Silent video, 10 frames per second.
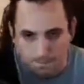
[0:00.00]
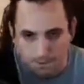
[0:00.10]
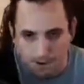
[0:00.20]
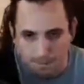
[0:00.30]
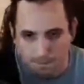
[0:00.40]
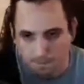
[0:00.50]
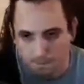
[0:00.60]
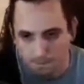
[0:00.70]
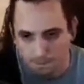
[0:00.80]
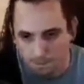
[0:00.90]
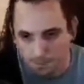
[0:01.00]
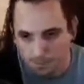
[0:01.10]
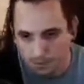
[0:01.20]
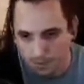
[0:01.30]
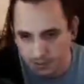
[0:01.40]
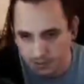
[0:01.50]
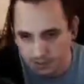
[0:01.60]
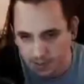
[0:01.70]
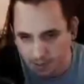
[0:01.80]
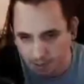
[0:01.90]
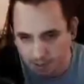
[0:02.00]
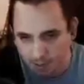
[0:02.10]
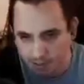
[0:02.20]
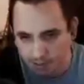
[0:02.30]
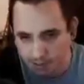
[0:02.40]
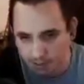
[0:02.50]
Crap. That's not what I wanted.